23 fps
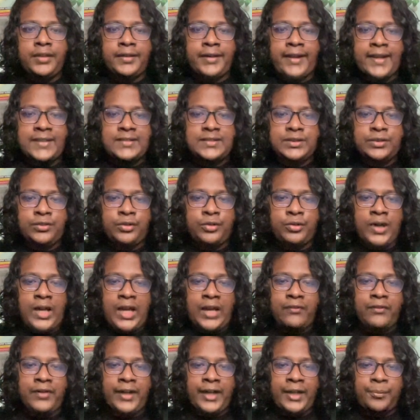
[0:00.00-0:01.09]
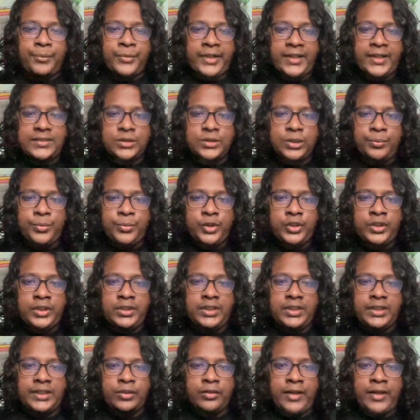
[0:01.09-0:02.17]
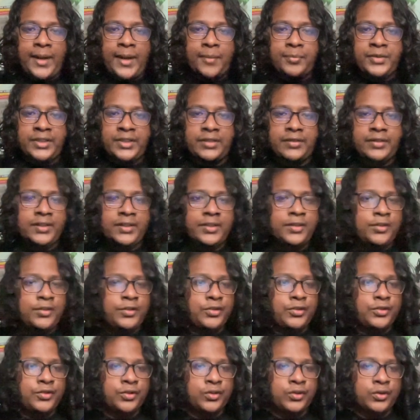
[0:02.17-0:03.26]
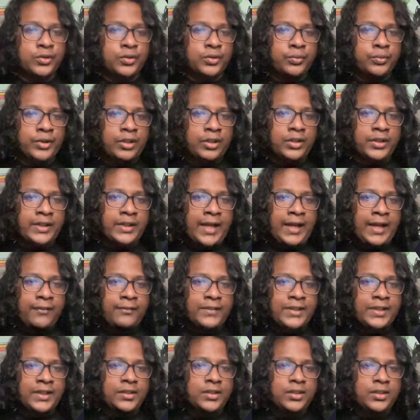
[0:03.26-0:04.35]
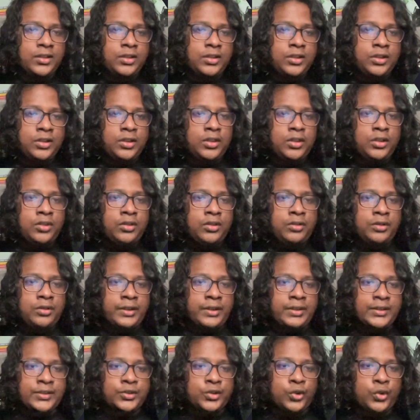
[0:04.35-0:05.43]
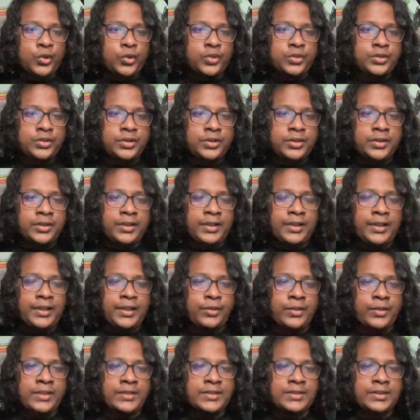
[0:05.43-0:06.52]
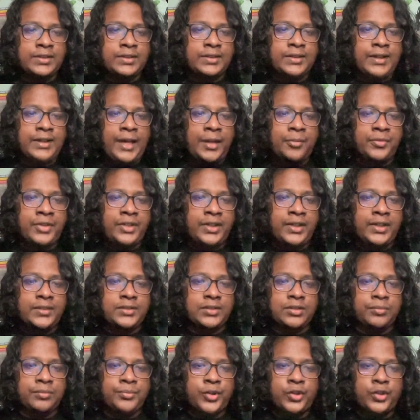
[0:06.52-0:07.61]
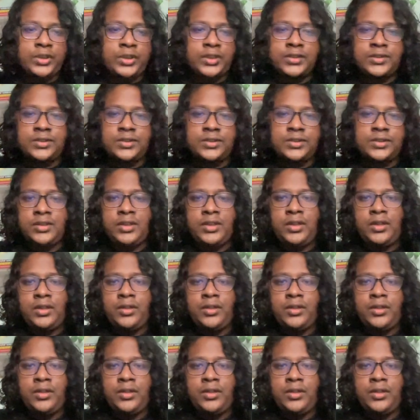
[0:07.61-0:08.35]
Next you need to have a MDX component in your app directory. So we already have that in the source here you can see the MDX components.